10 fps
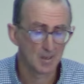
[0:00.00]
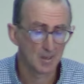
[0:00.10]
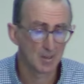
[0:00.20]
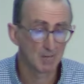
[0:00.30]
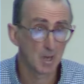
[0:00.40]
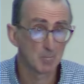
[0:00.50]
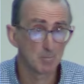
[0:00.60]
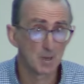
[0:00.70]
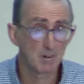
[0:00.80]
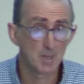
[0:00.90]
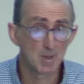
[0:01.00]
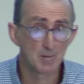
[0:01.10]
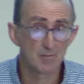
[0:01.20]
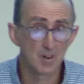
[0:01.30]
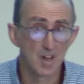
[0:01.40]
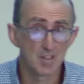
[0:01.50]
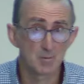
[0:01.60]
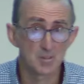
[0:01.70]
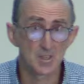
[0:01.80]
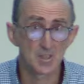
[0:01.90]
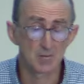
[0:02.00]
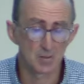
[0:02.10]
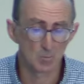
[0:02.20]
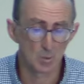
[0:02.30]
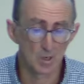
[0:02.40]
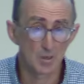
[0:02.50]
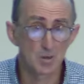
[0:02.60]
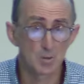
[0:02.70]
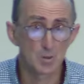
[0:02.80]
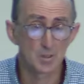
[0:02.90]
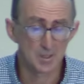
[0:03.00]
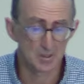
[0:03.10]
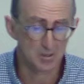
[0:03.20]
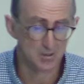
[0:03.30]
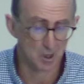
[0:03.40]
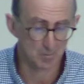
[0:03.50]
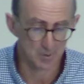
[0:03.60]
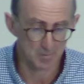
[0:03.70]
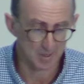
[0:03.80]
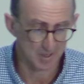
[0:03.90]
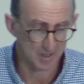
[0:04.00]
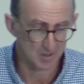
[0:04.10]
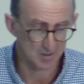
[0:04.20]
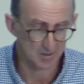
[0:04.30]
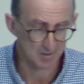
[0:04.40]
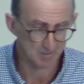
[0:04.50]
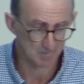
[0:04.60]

And around about 5% of them will need to stop the medication.